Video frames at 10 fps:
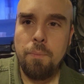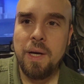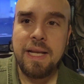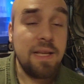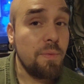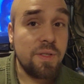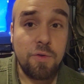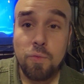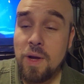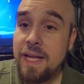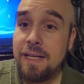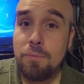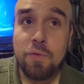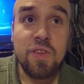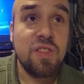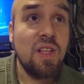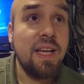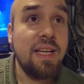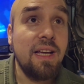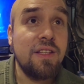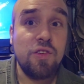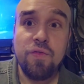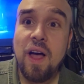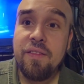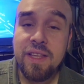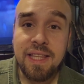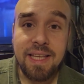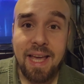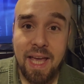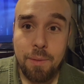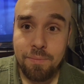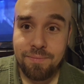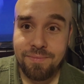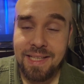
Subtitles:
But he was great in movies like Surviving the Game